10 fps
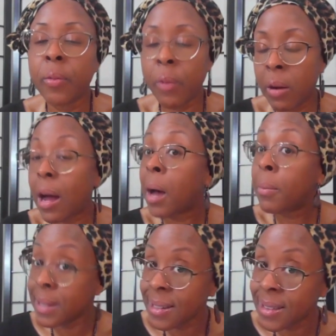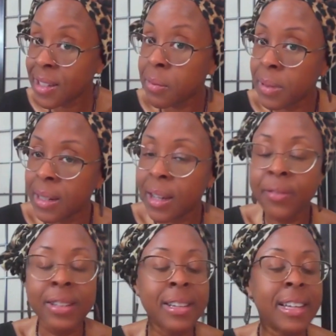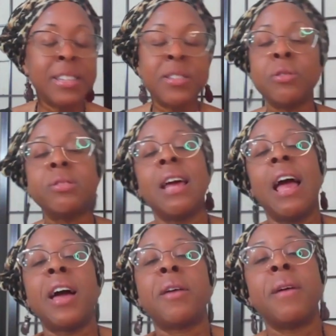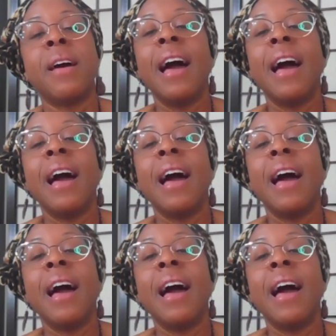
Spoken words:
Well, I'm going to get there, beloved, in due time.